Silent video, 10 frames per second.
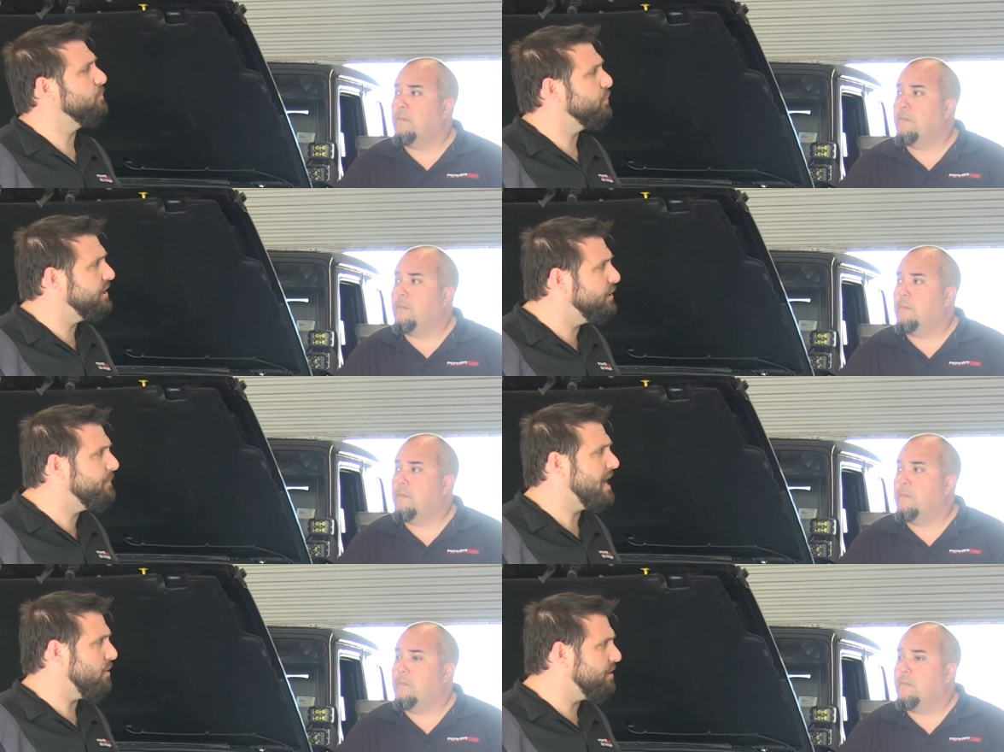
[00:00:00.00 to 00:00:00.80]
Speaker 1: some pretty
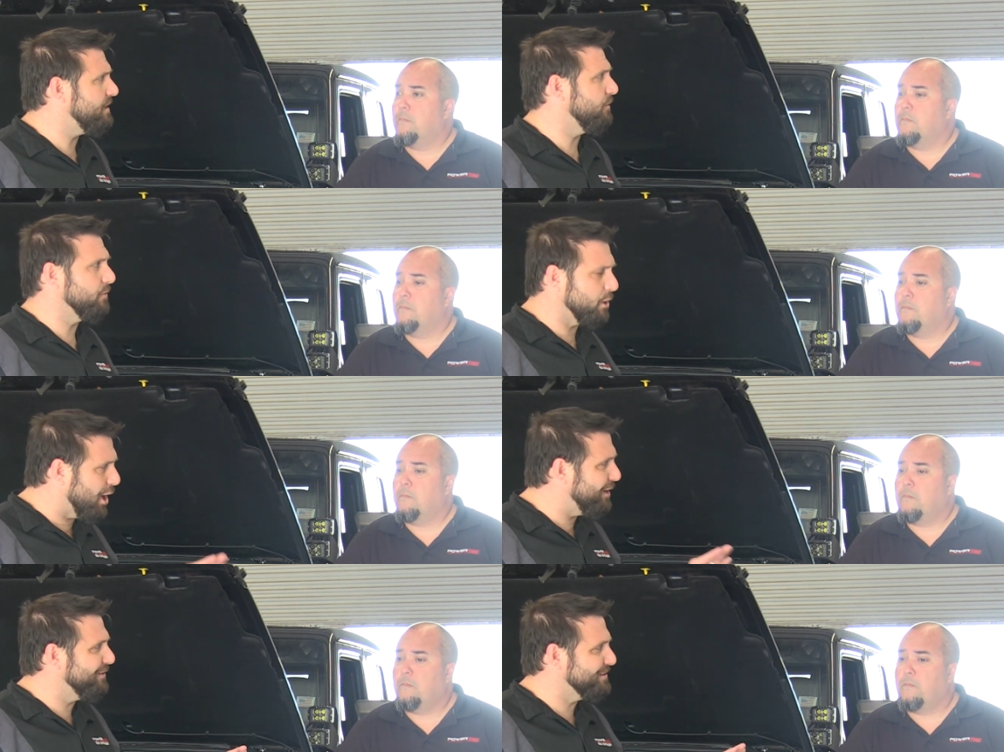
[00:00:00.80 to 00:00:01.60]
good power here,
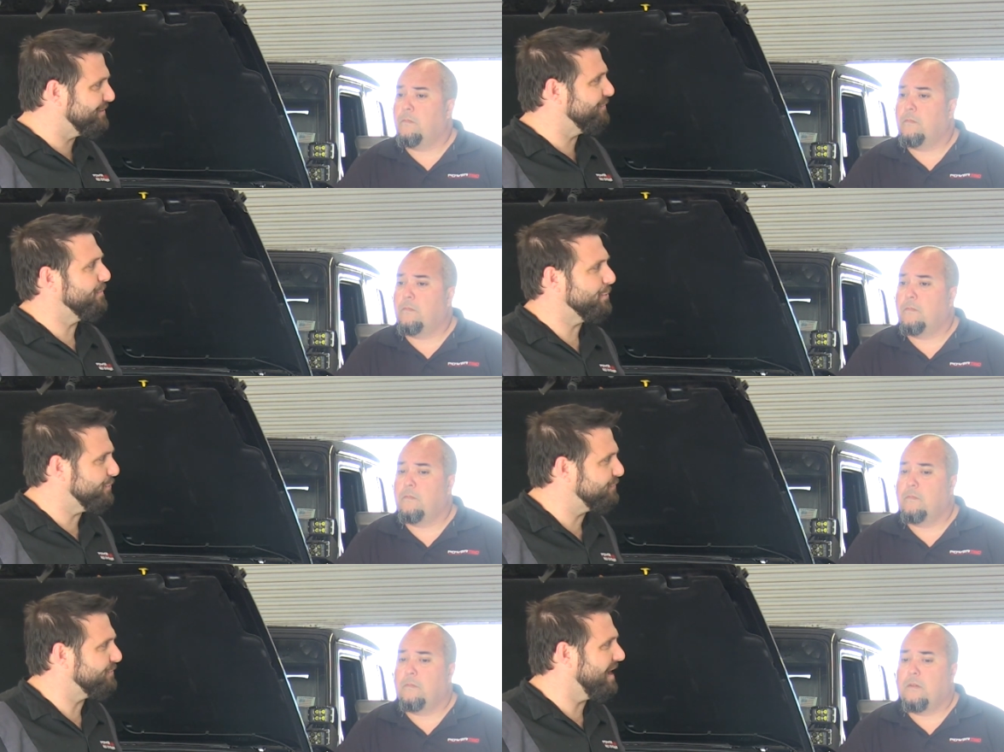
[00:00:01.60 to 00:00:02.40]
regardless of the
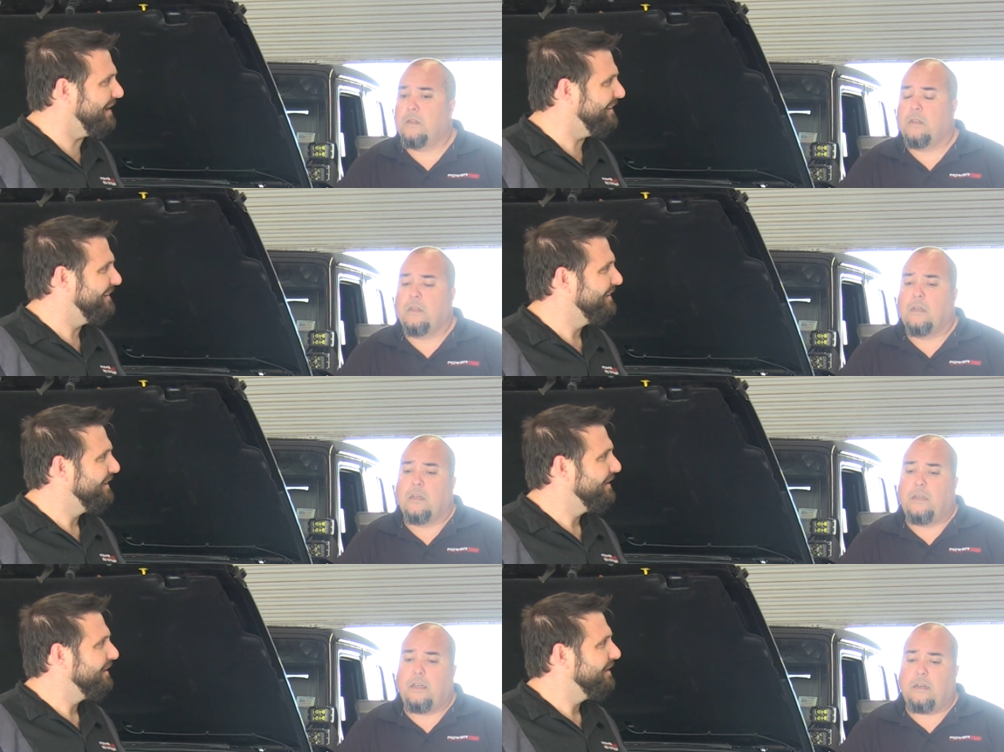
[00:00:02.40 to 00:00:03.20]
boost, right?
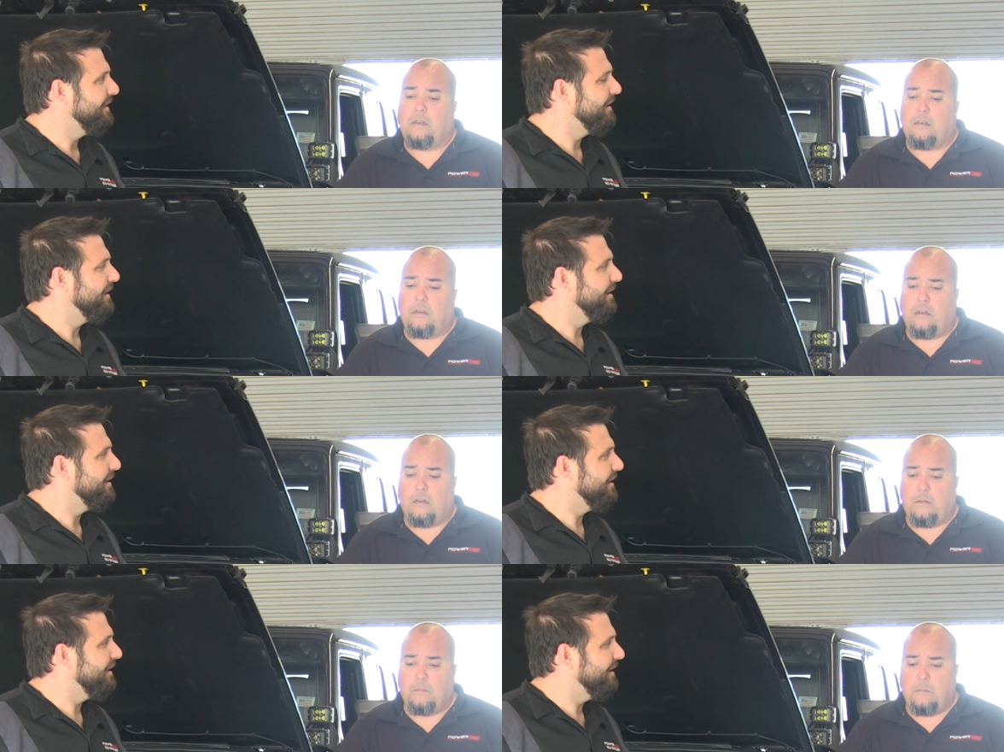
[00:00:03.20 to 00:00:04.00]
Speaker 2: Yeah.
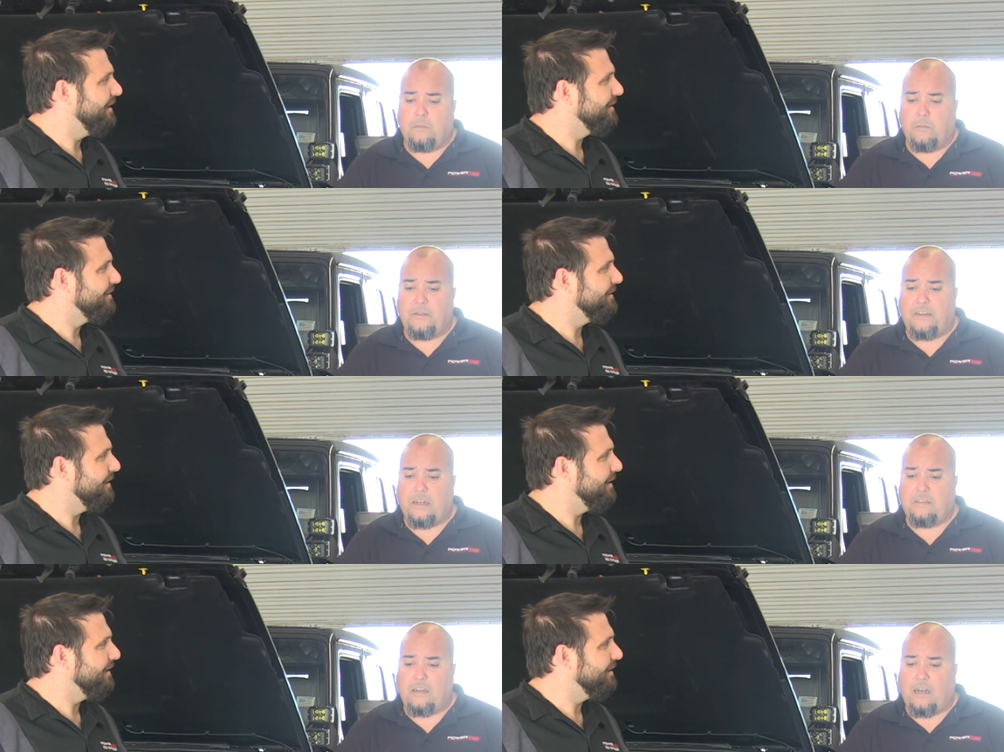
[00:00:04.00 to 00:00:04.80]
Um, we've
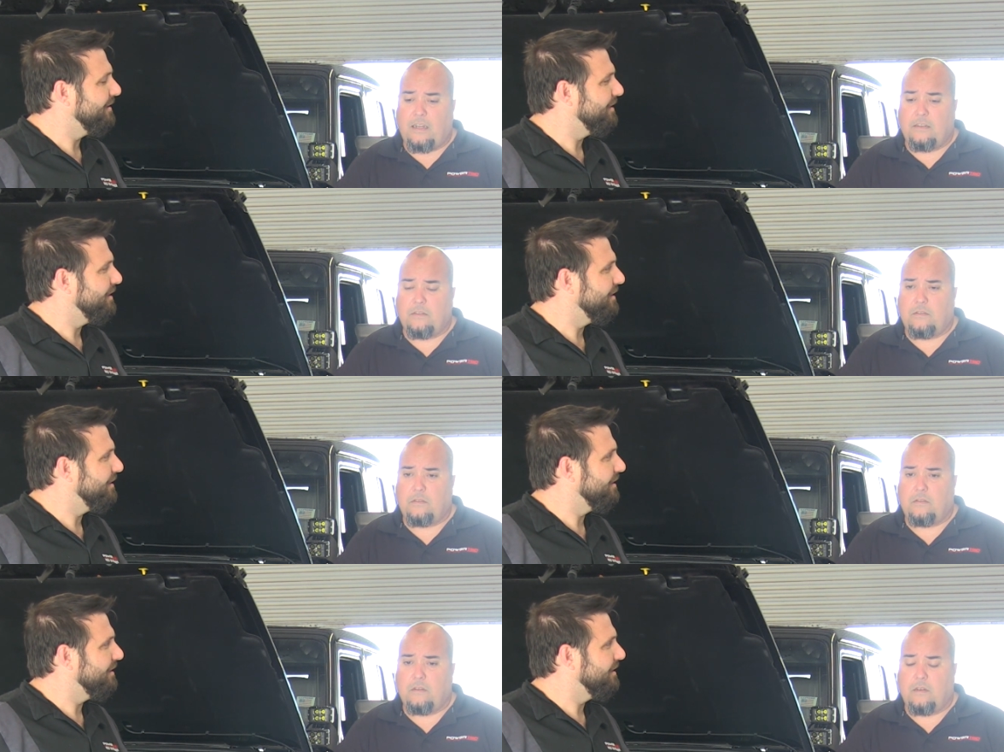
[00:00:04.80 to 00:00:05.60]
had as high
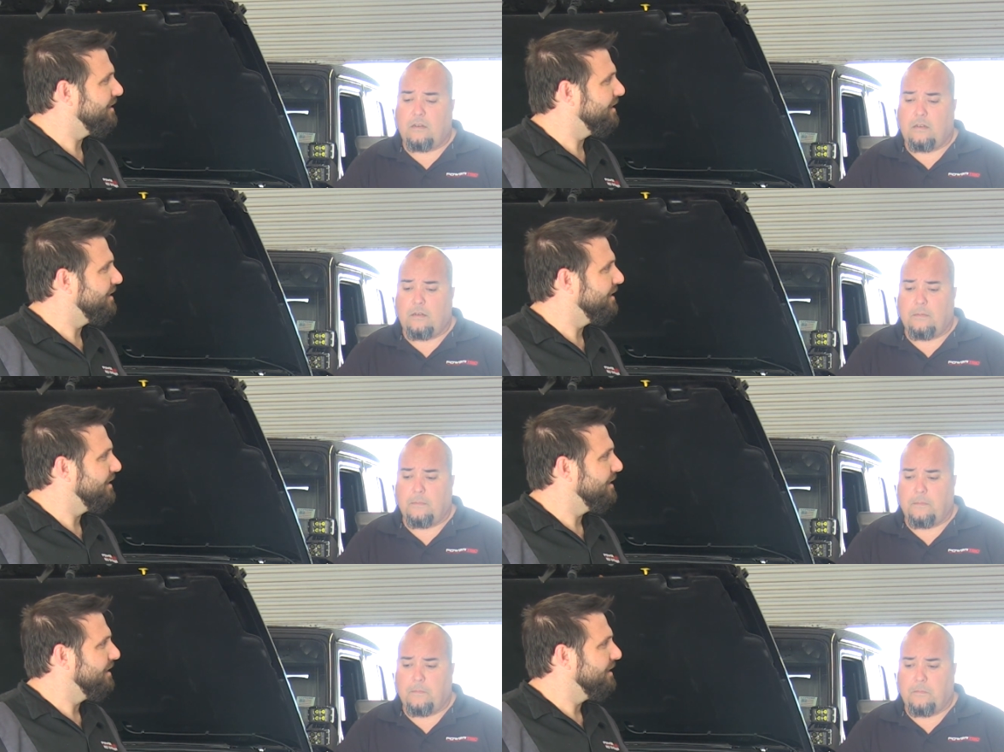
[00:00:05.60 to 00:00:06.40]
as uh,
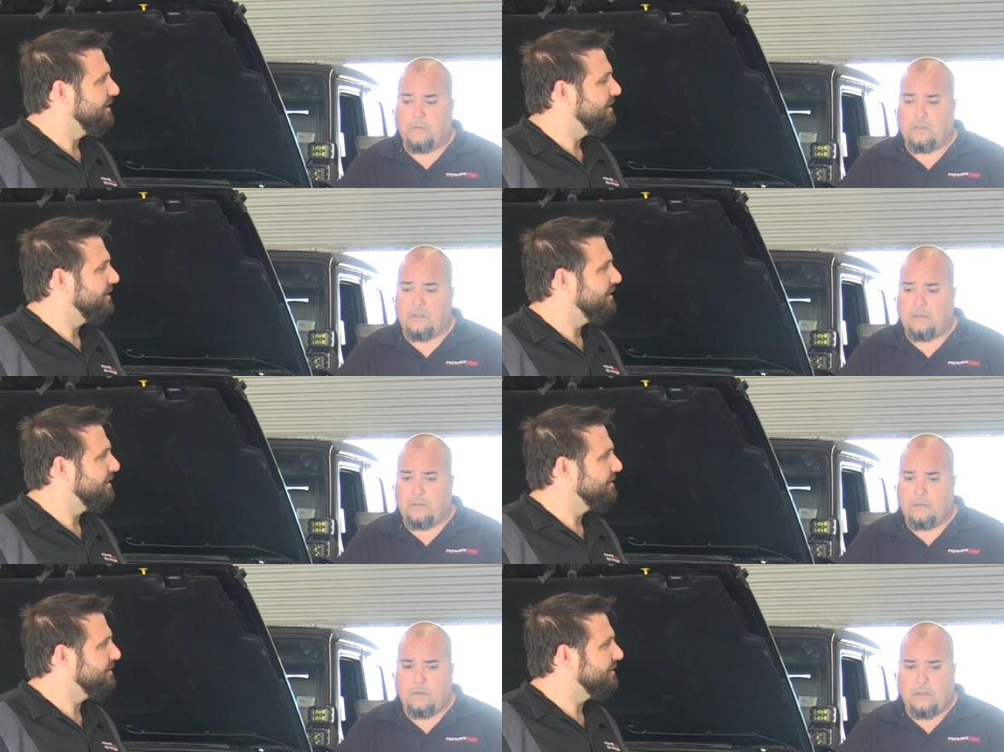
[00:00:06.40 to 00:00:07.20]
it
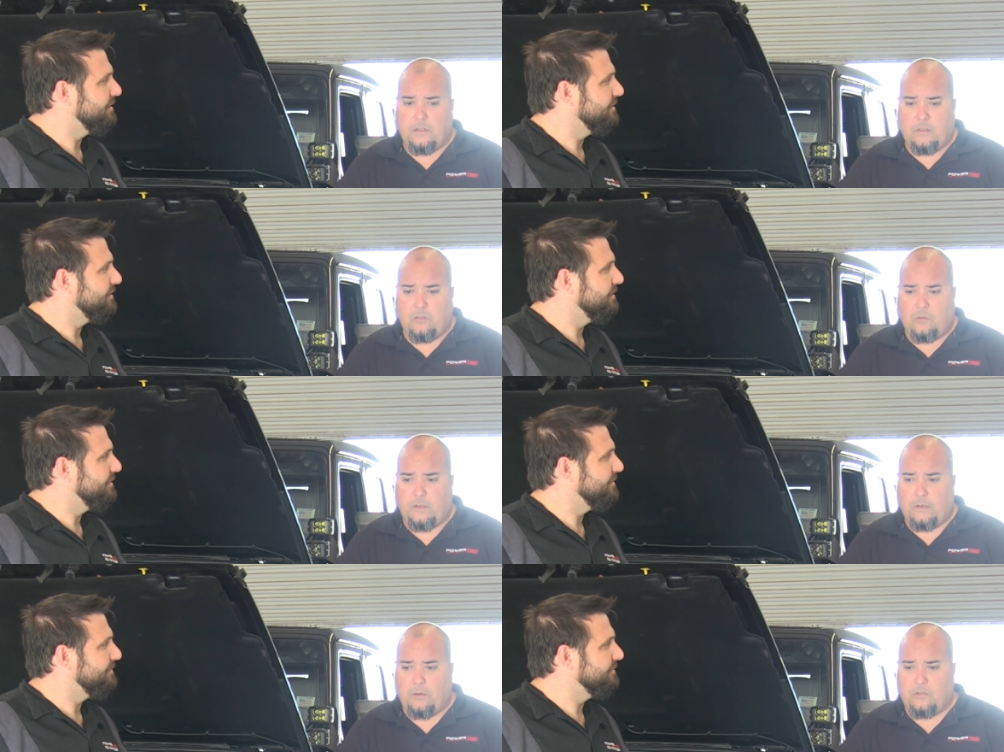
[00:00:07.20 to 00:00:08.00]

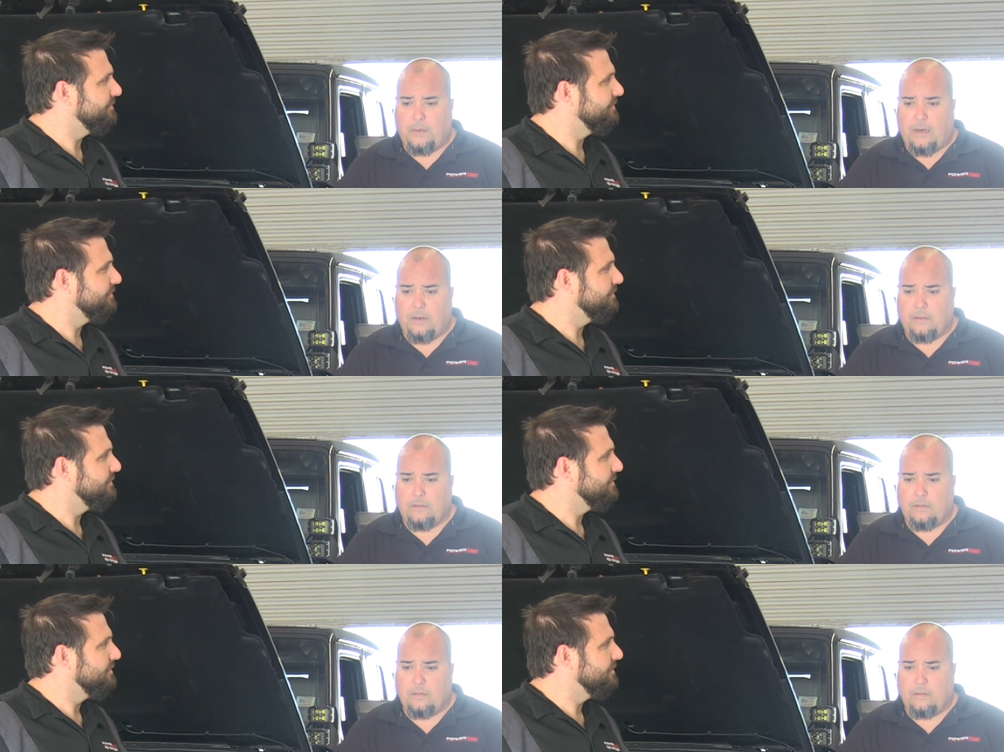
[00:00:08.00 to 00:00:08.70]
20 horsepower and